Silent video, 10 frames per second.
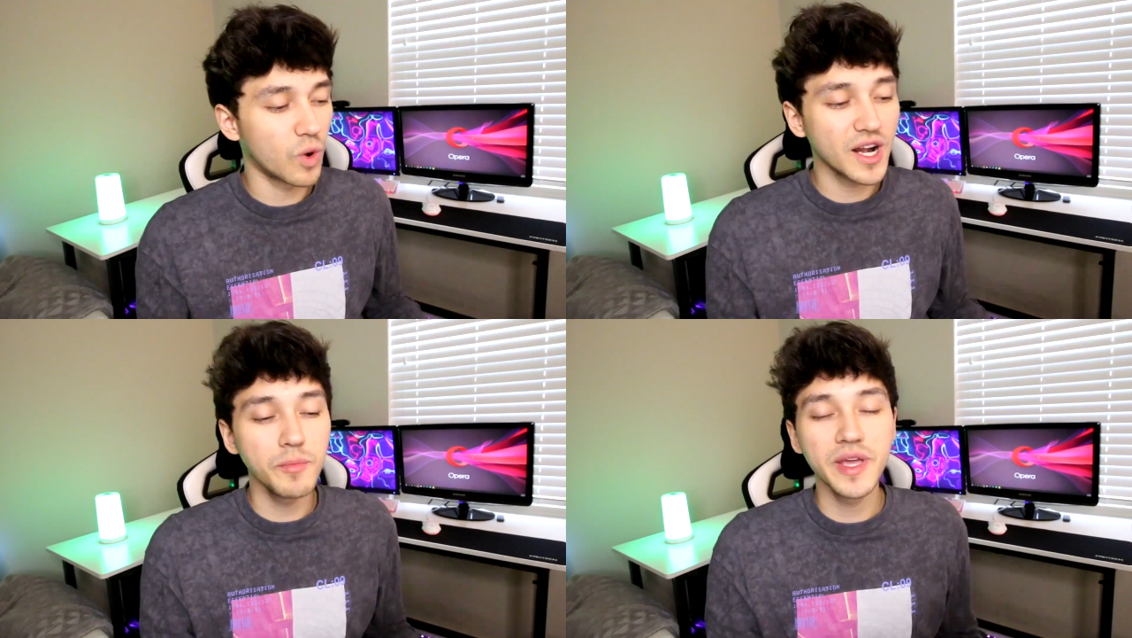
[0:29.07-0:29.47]

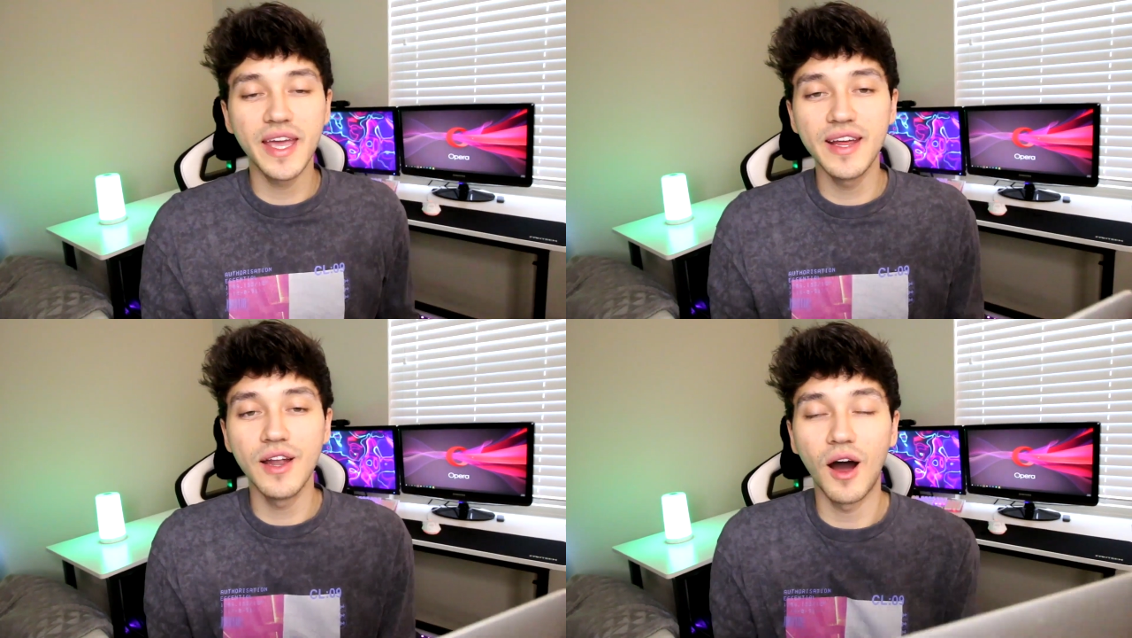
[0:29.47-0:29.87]
We're gonna
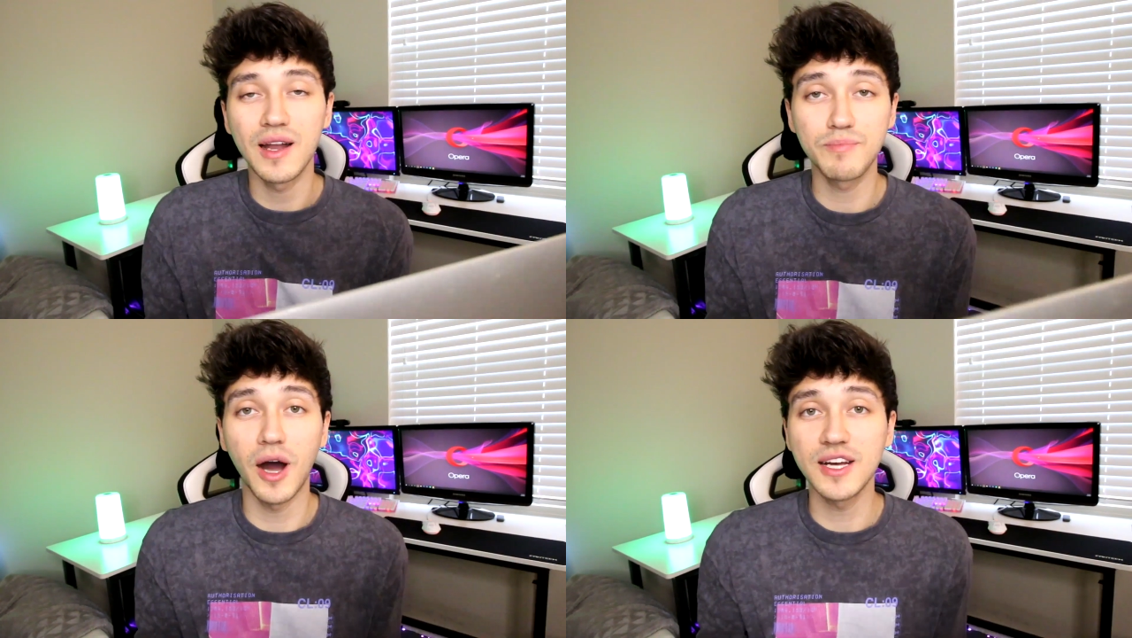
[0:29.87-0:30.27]
begin
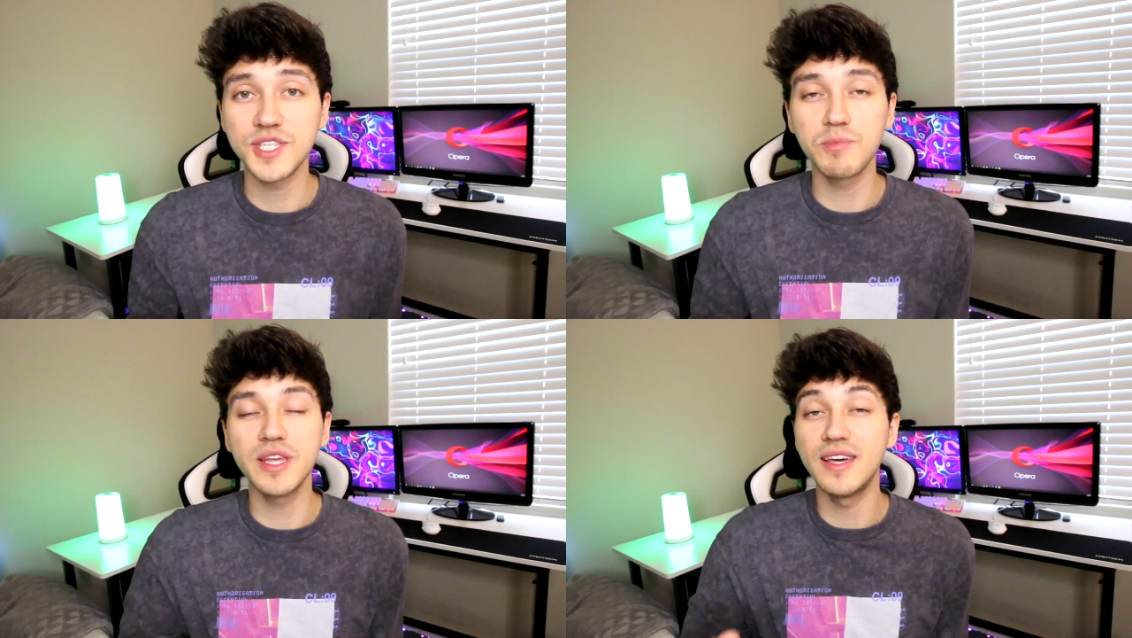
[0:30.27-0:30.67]
on
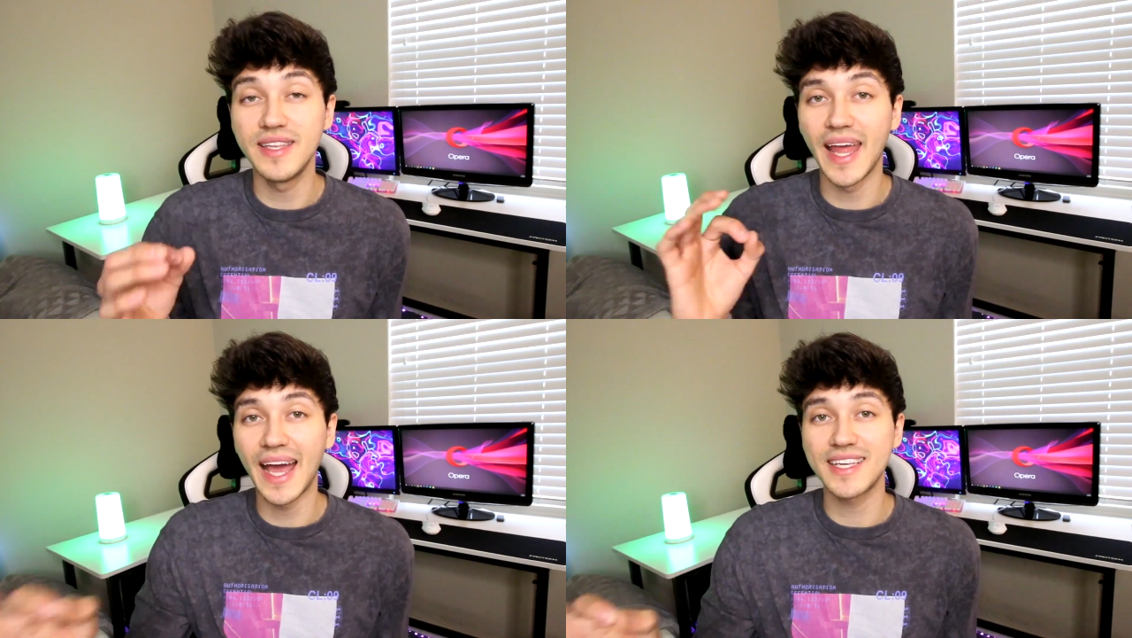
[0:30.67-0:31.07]
possibly the
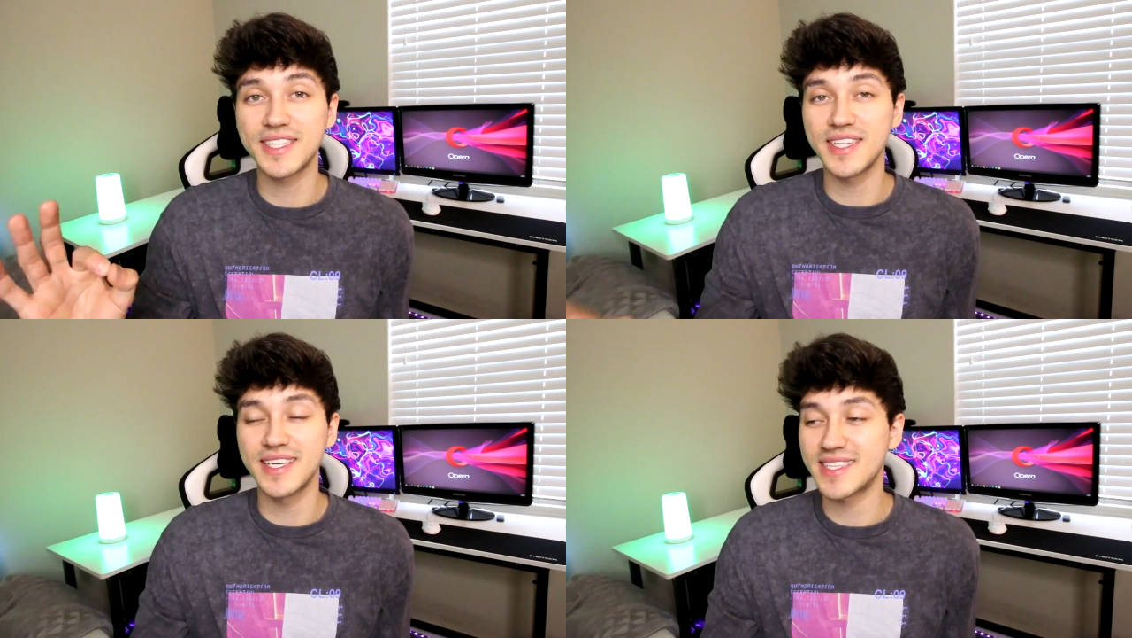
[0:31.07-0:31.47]

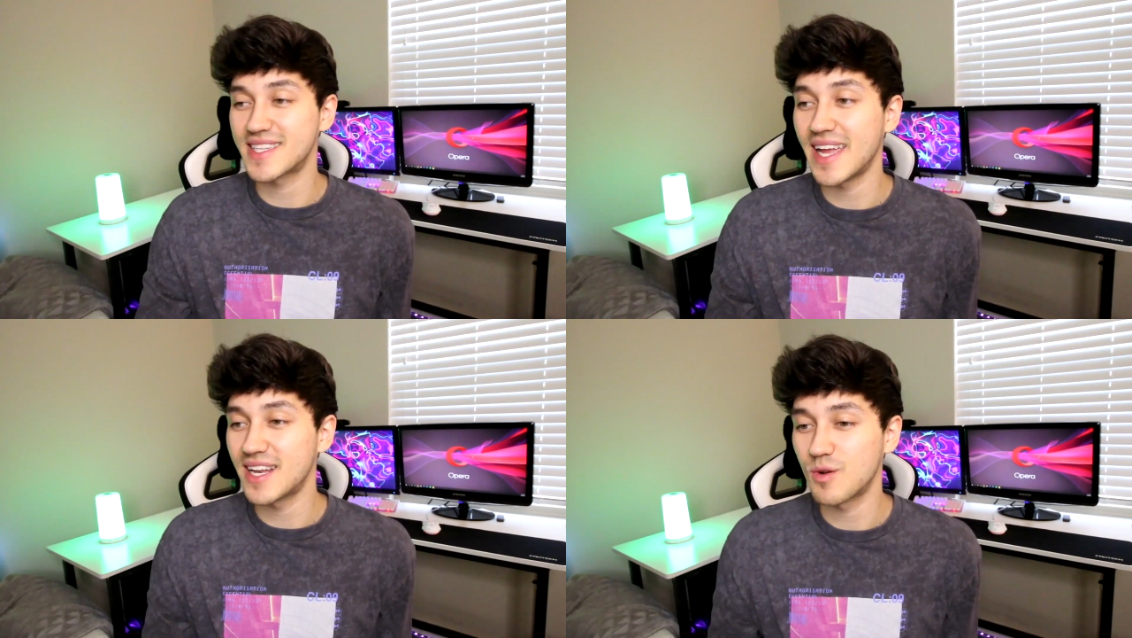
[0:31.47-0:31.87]

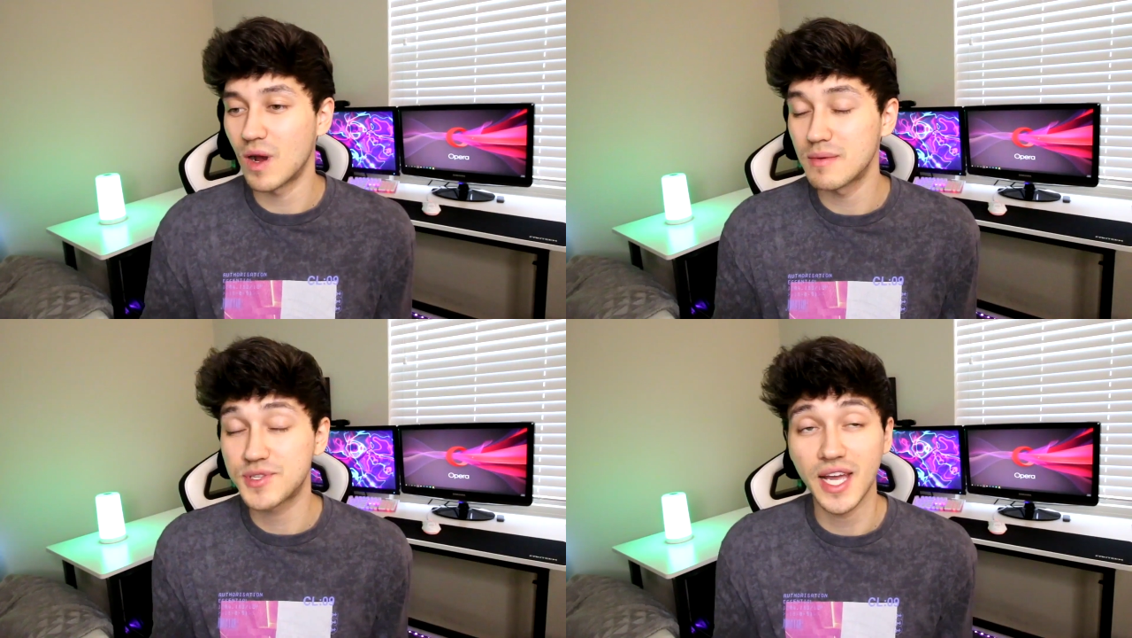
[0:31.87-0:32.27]
nastiest dating
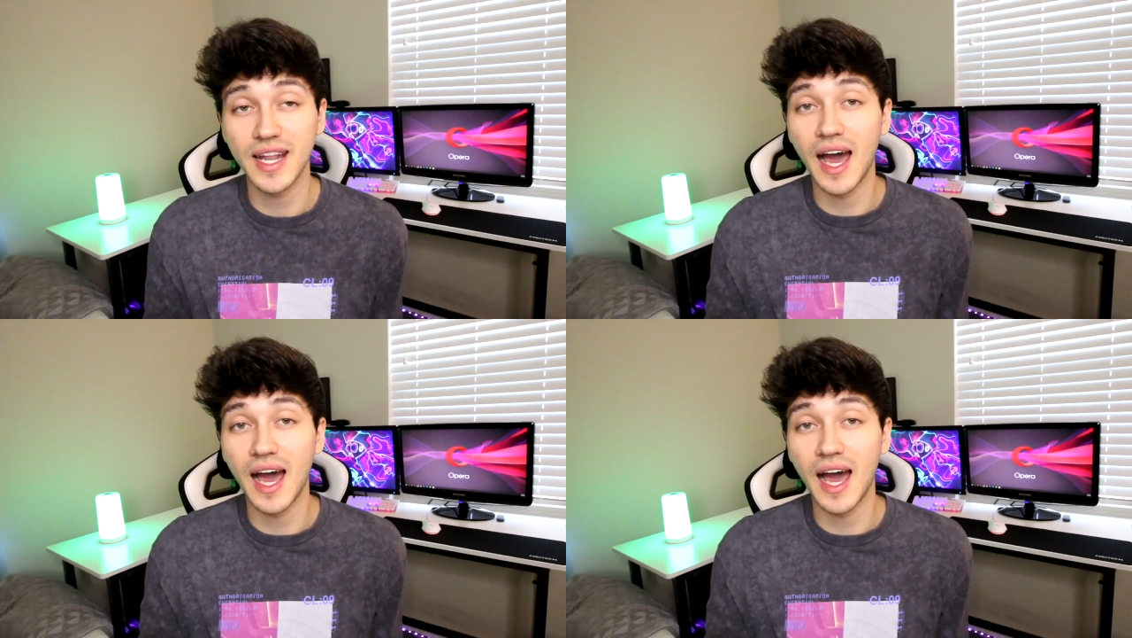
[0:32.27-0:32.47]
website